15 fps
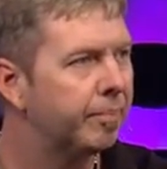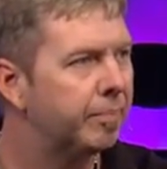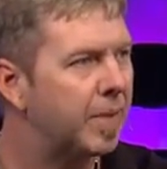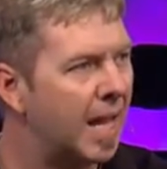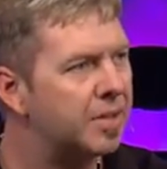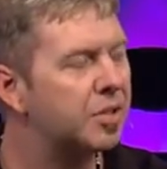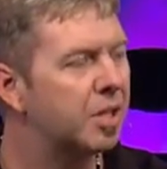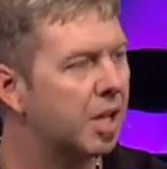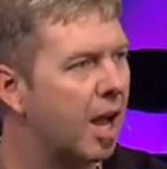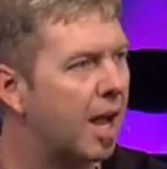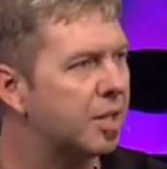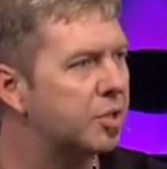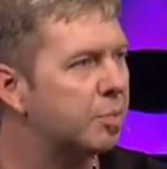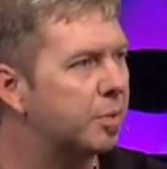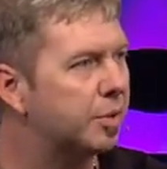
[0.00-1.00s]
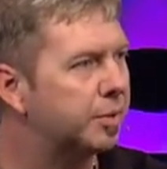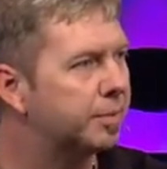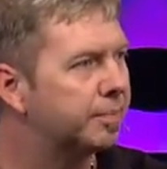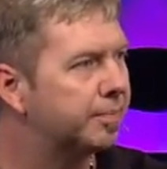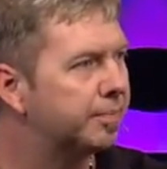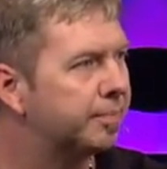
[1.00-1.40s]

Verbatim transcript: That's the gospel.